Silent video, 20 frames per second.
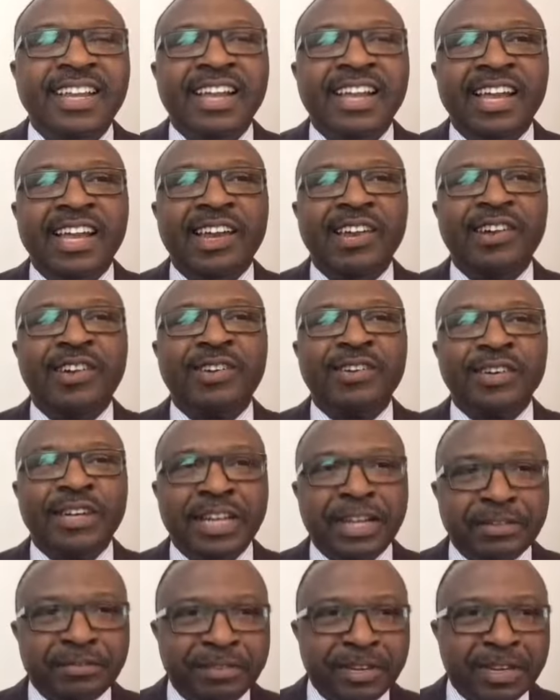Hello, good
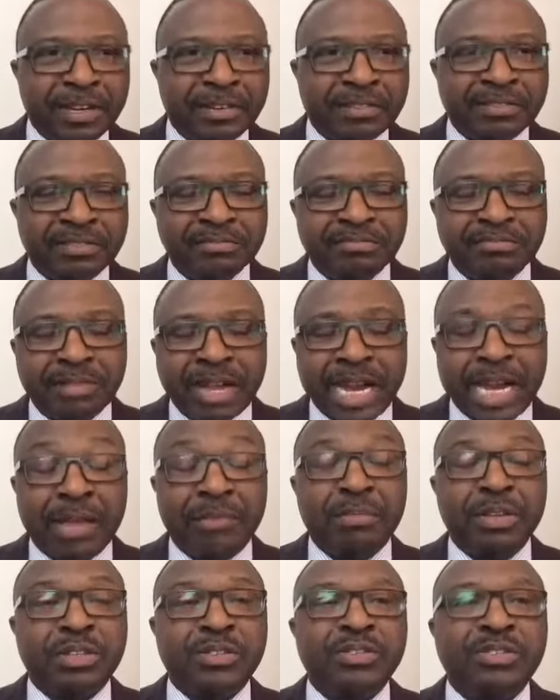evening. My
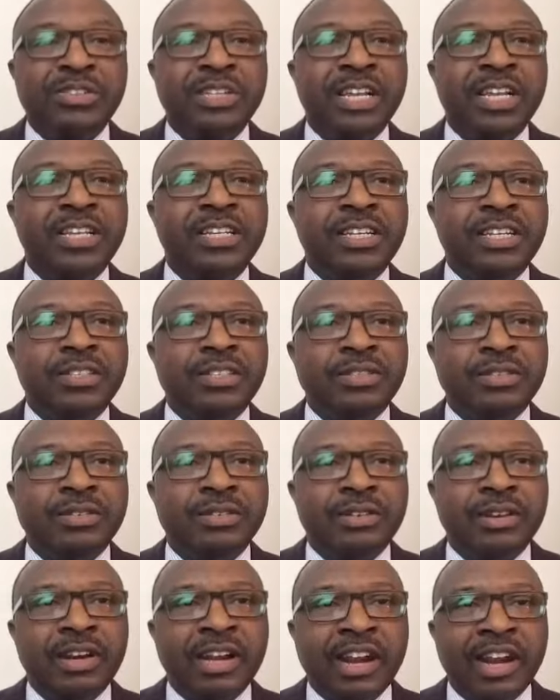name is Tunde
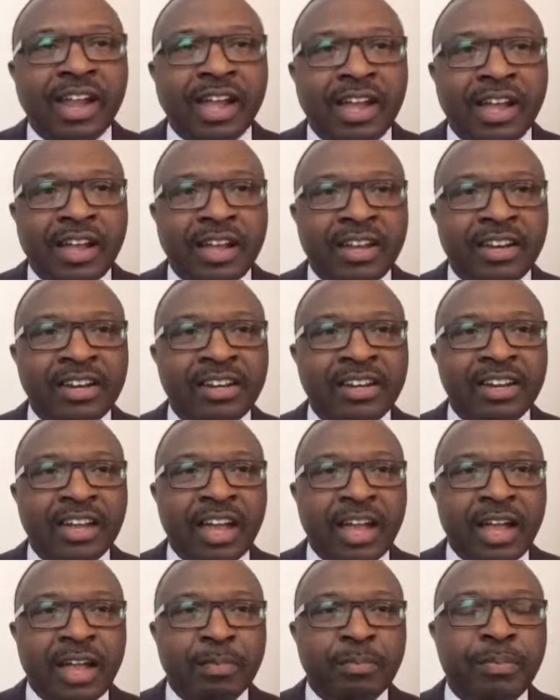Disu, and
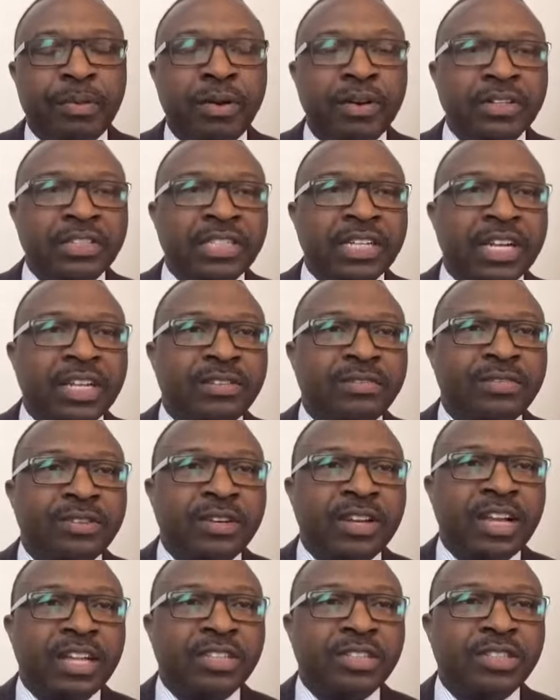I apologize for
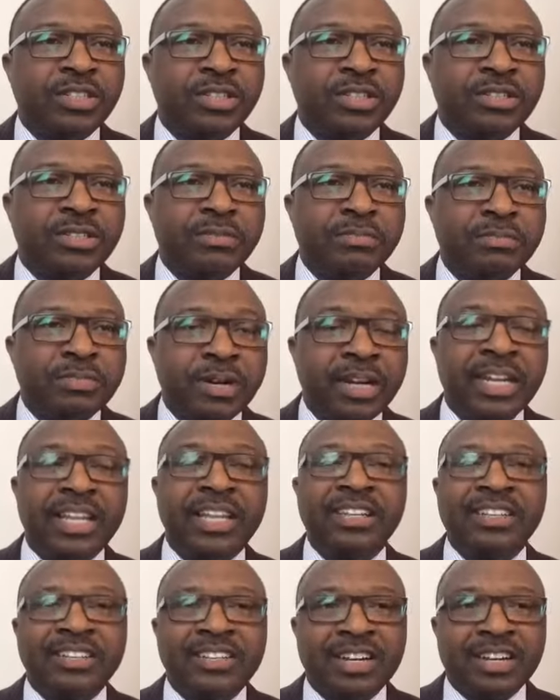that short break
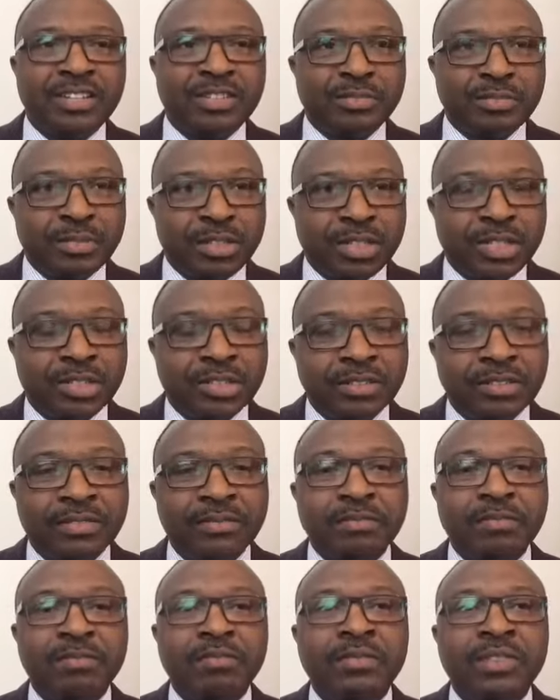in transmission.
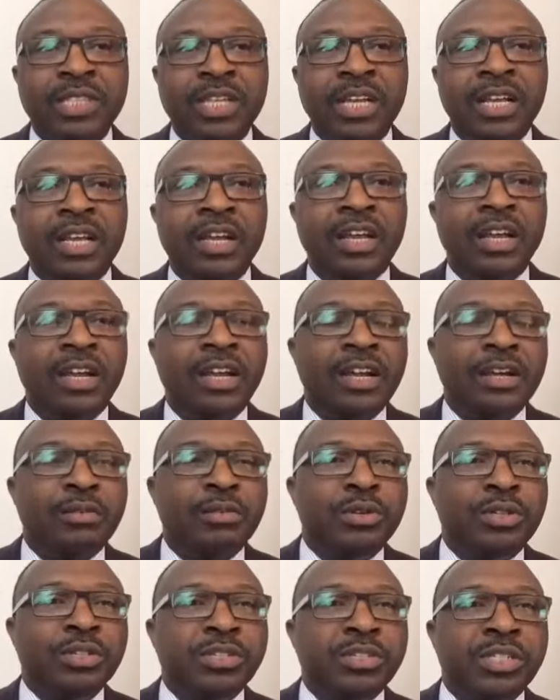It
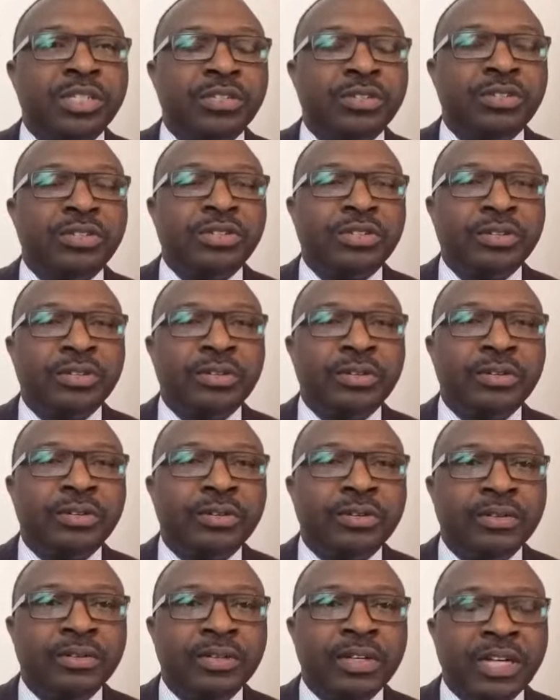was due to
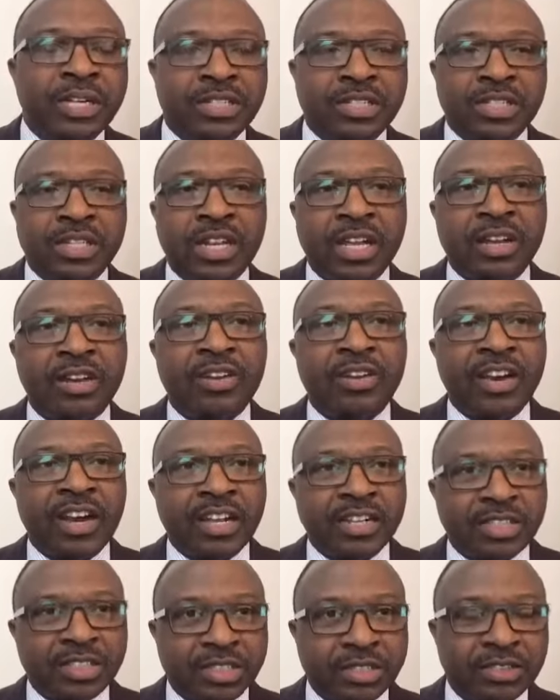internet
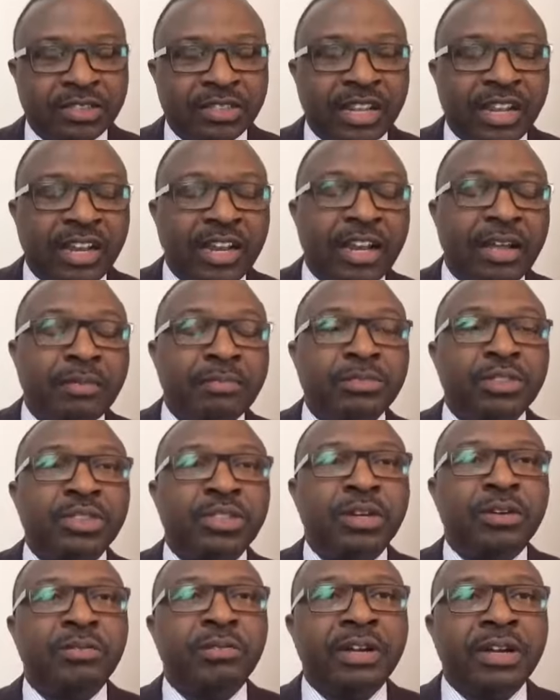connection, and I'm
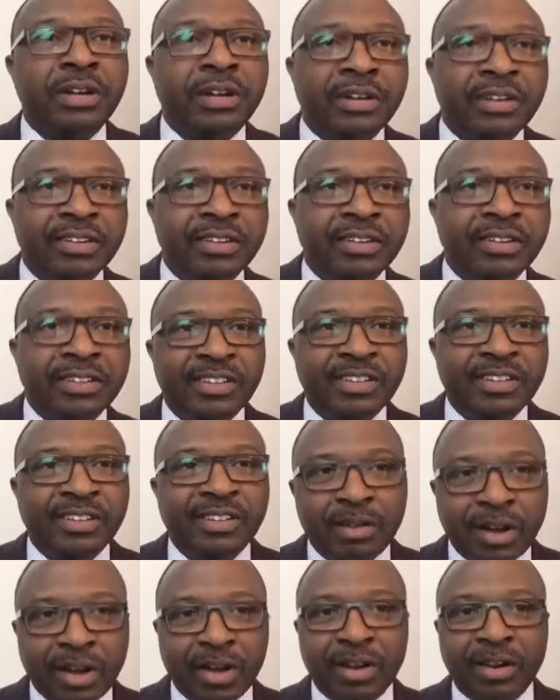sure
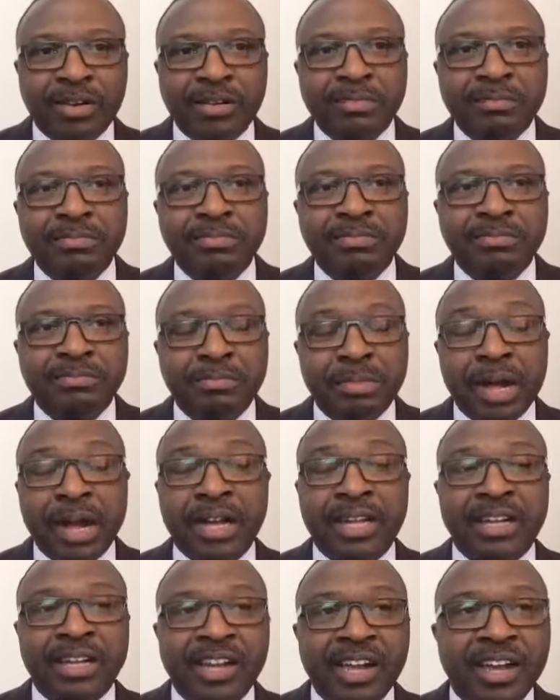we're all
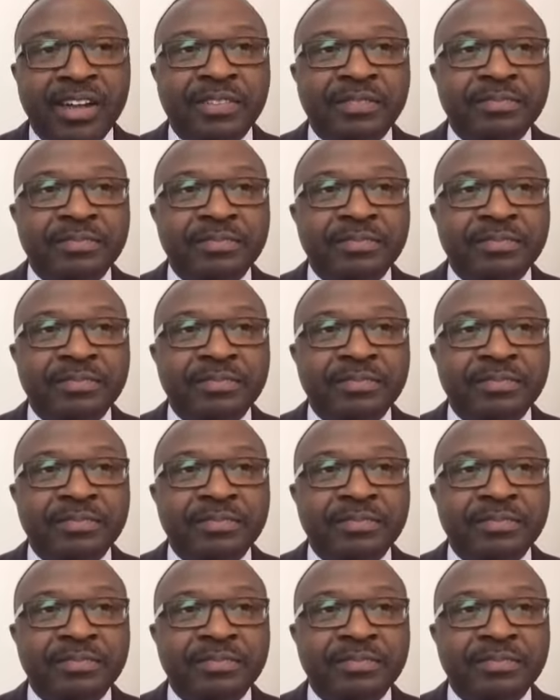back now.